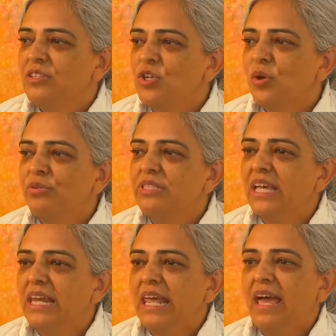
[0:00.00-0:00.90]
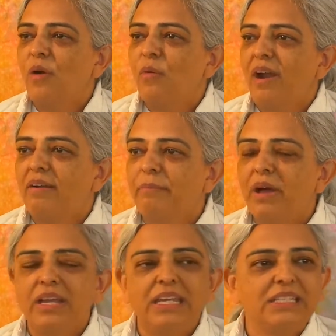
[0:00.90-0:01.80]
don't allow our
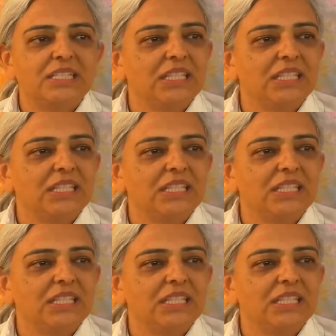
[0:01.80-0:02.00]
mind